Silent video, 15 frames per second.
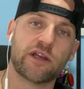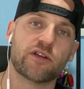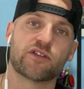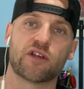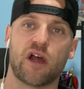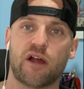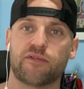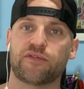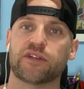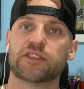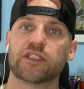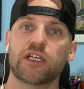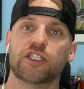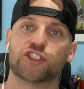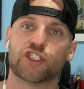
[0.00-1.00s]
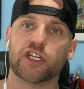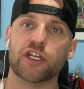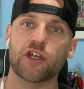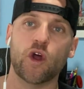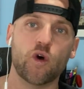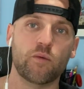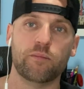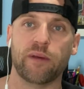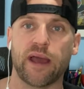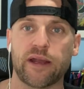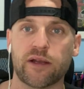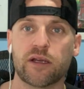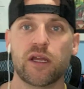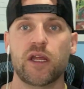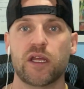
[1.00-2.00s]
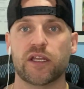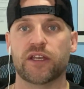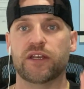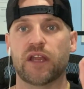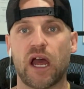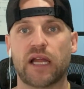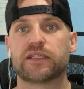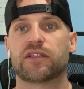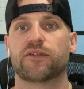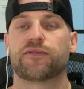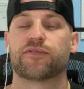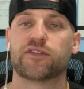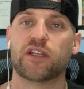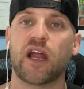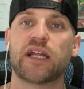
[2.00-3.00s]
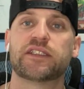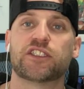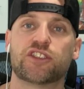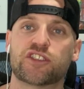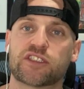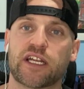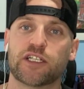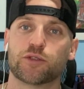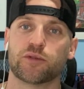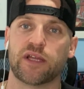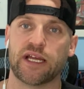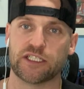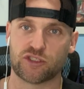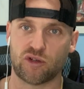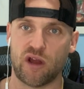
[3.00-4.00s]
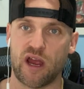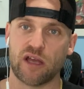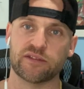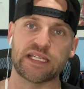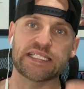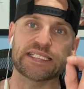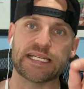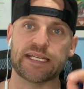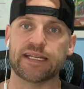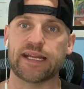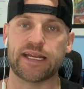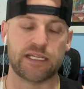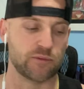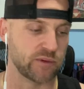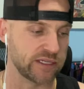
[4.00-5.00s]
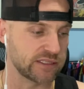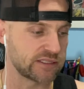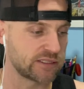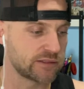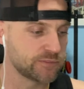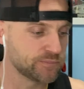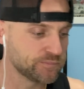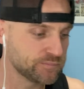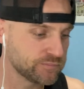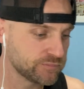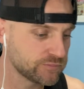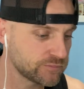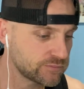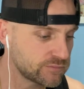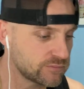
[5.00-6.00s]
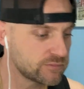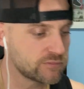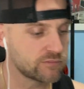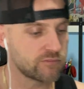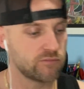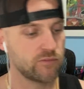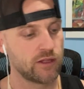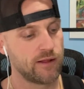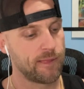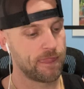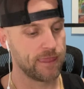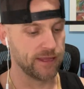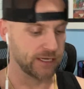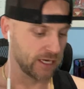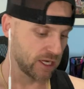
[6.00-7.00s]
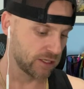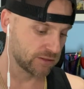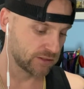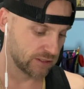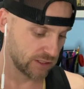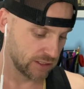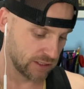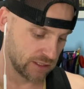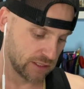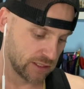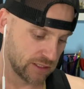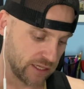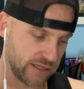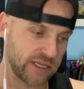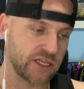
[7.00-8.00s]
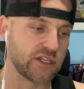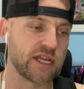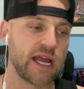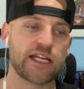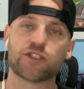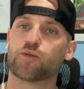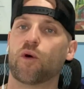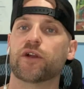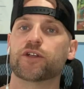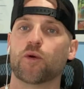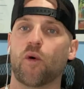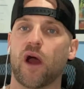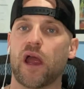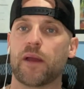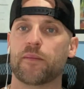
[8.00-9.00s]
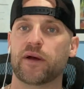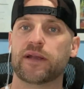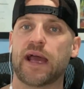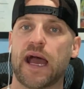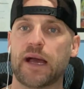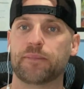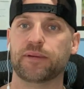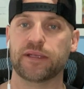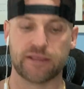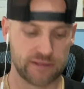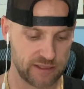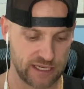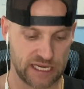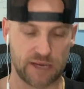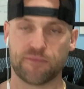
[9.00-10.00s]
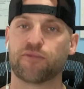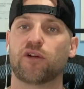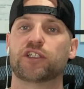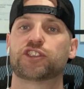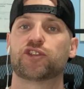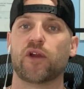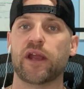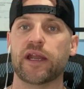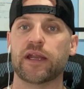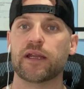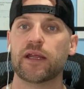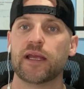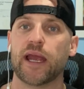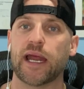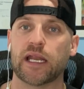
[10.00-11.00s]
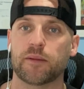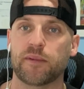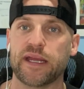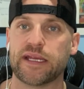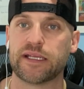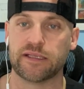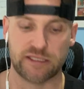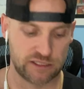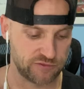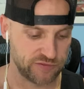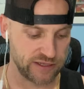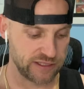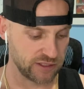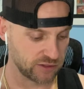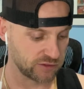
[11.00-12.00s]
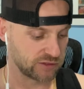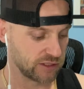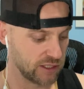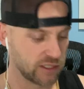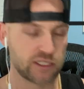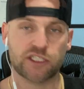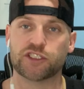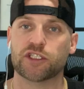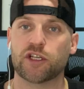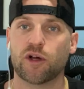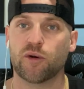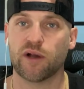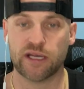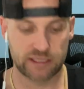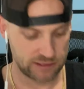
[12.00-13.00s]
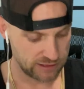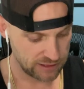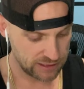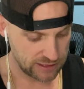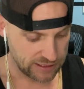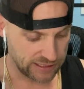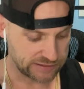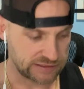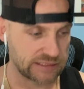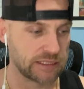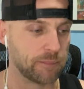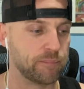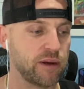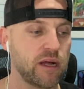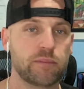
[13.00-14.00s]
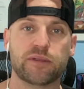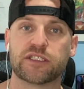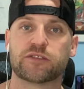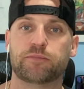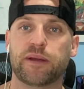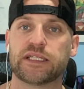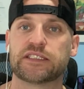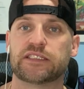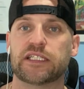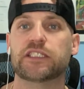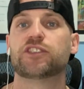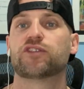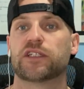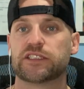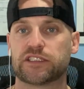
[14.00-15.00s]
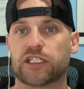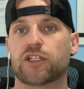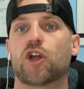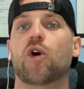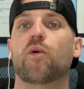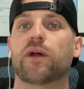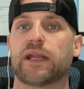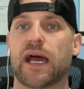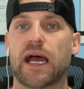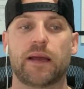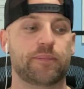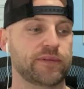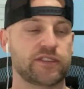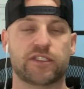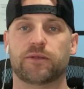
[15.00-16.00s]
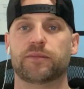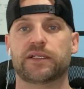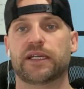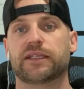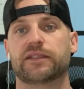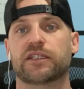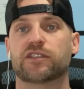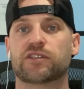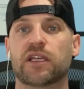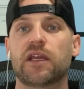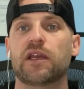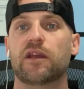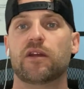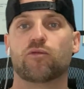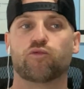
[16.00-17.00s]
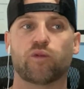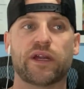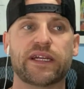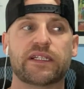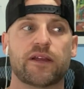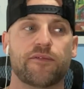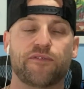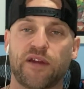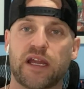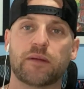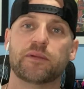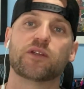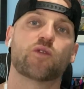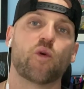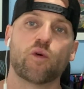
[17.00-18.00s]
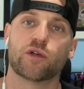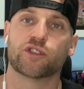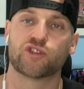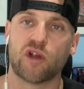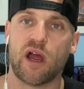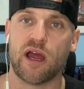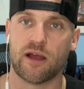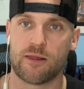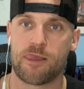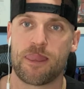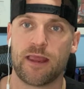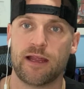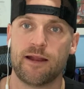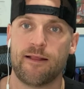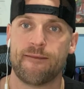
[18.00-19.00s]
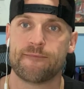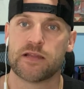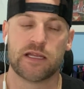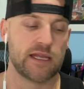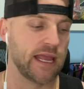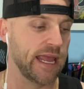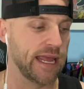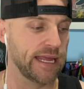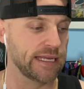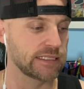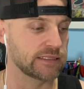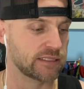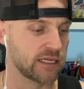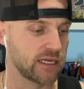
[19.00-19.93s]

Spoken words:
office should have known better not to schedule that trial, and they did it anyways. And then you guys wonder why I'm unhappy and I'm frustrated and I'm making these videos, because you know what? It's in the public's best interest to know what happened to me at this rigged family court trial, and